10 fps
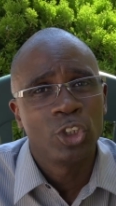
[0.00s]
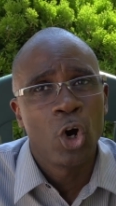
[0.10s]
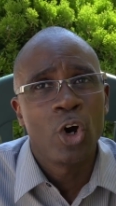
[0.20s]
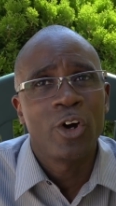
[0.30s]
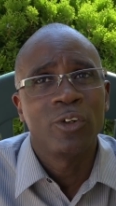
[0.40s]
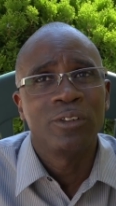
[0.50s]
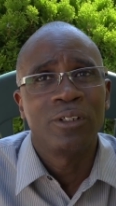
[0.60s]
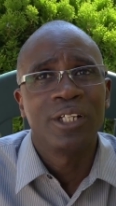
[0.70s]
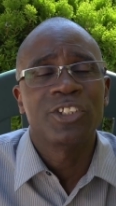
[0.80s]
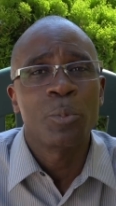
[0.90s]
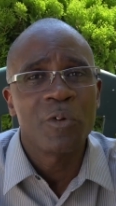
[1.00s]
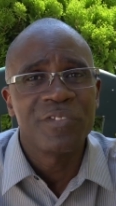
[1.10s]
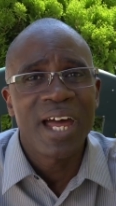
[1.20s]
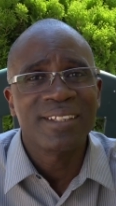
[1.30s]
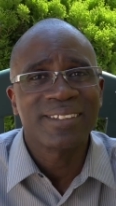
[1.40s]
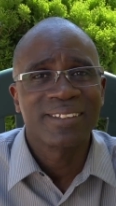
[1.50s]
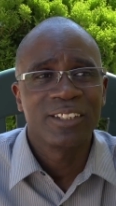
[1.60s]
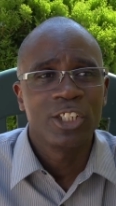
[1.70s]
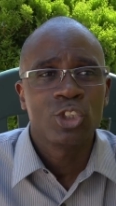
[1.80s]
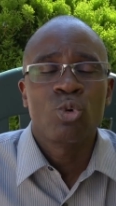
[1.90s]
Or on top of that,
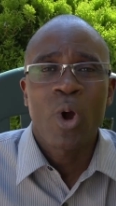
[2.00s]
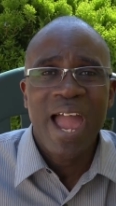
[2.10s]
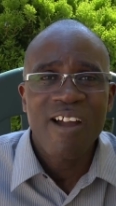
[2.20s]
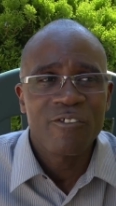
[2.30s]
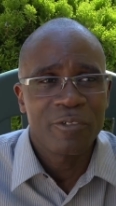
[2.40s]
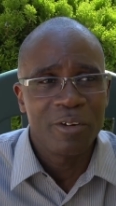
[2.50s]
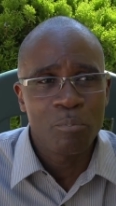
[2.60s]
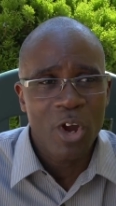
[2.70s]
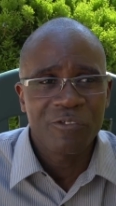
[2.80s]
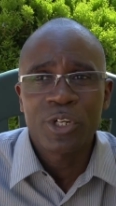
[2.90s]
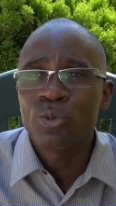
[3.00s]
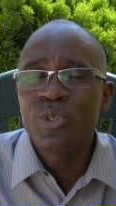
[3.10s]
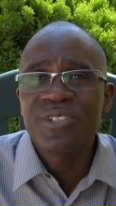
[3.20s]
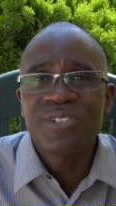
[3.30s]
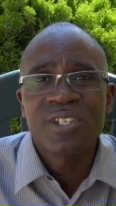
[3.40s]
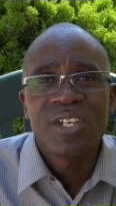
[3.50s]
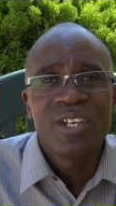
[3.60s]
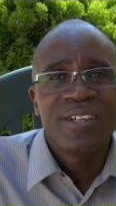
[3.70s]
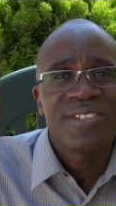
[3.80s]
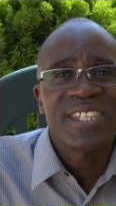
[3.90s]
to have a boyfriend who is
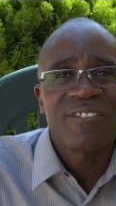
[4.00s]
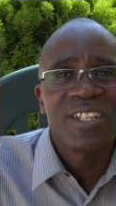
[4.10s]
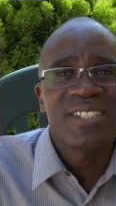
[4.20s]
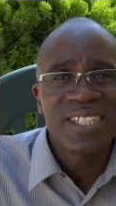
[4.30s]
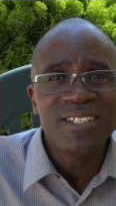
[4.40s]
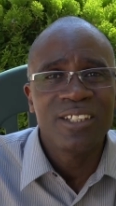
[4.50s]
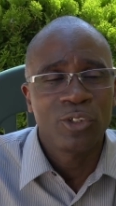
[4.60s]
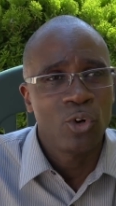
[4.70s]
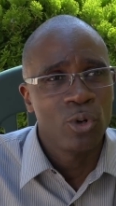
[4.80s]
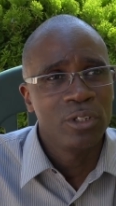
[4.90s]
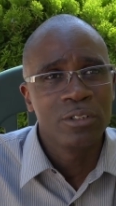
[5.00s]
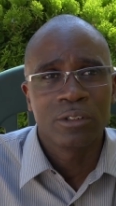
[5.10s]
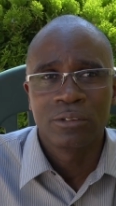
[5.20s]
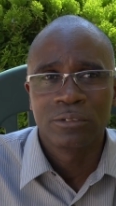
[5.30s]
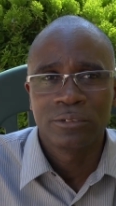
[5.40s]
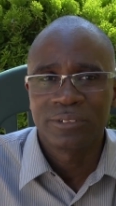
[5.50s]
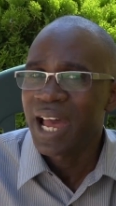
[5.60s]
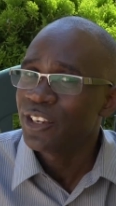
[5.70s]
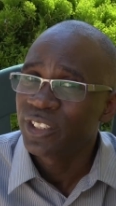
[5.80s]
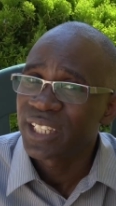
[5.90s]
17-year-old?
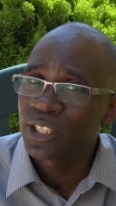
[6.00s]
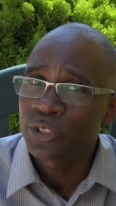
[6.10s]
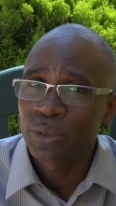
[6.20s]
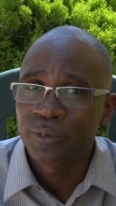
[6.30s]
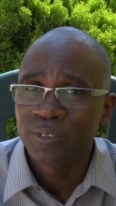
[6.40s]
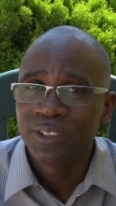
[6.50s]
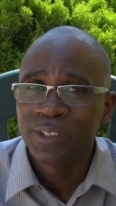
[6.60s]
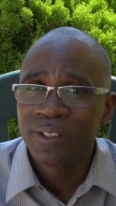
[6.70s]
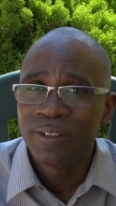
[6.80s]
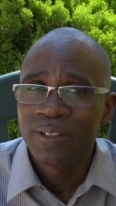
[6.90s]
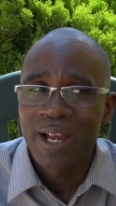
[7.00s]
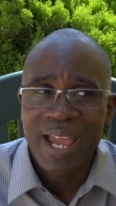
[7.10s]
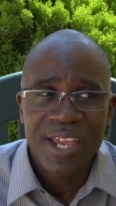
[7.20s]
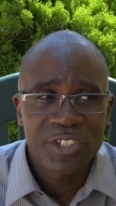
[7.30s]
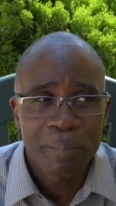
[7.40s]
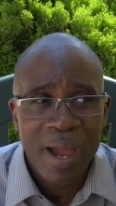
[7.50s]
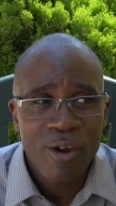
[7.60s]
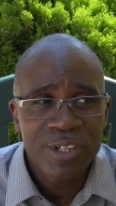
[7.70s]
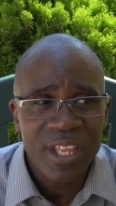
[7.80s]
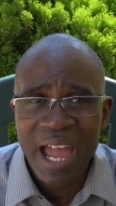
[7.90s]
I don't think so. As a
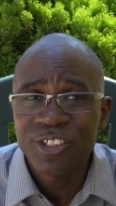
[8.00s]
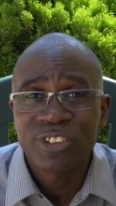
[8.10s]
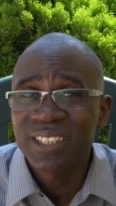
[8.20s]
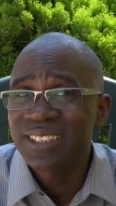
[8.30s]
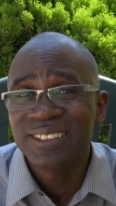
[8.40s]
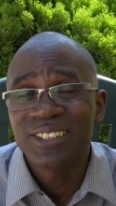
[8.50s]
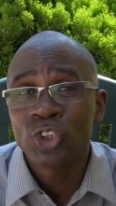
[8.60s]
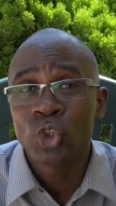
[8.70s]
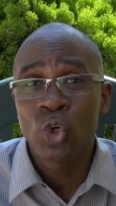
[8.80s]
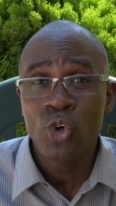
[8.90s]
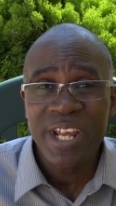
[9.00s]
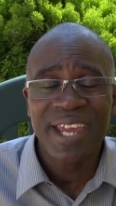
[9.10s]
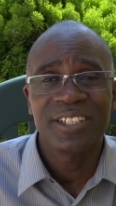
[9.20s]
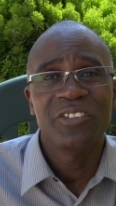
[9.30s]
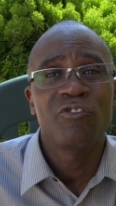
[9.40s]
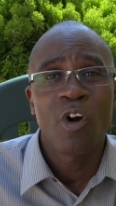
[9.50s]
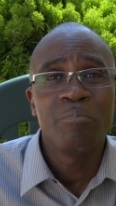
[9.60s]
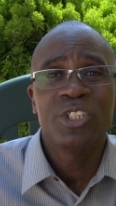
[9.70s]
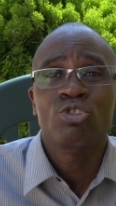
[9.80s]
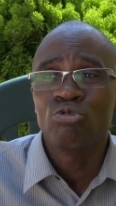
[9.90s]
parent, I don't think it's a good idea for
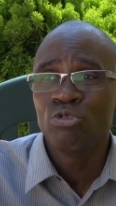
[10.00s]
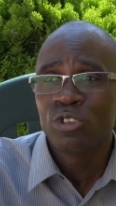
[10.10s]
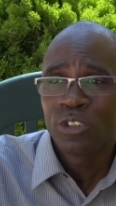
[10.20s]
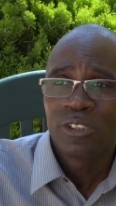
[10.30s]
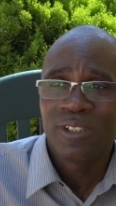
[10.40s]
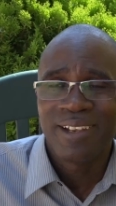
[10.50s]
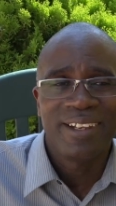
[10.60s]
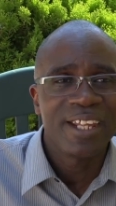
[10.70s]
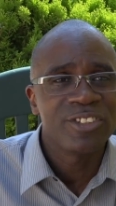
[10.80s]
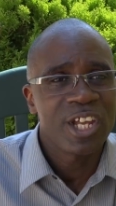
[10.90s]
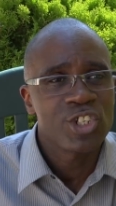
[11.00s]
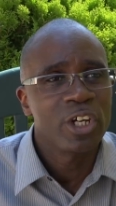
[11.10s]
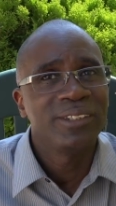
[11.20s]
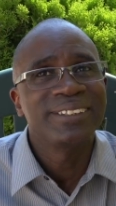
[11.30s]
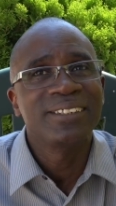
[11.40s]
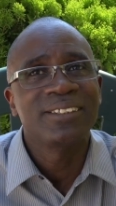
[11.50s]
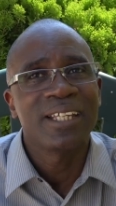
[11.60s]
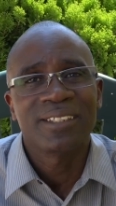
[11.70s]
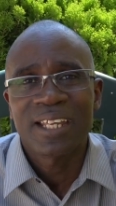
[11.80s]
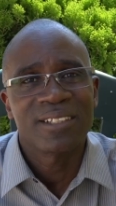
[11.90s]
me to let the child take
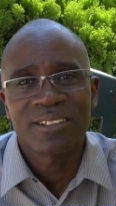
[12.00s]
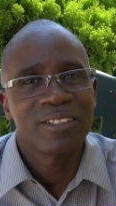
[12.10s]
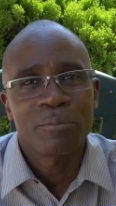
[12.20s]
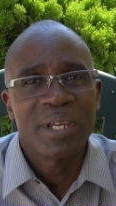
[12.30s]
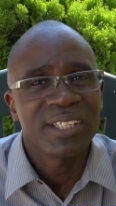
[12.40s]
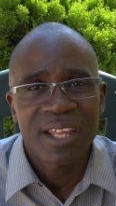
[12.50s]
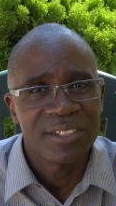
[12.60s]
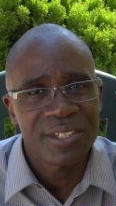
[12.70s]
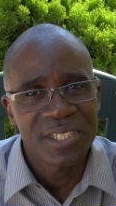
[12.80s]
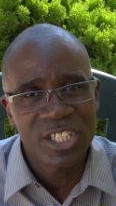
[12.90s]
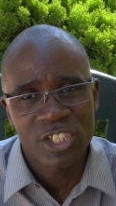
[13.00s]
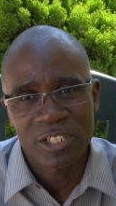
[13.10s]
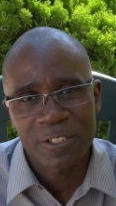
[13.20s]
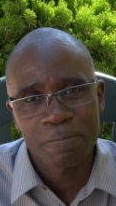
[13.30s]
make that decision.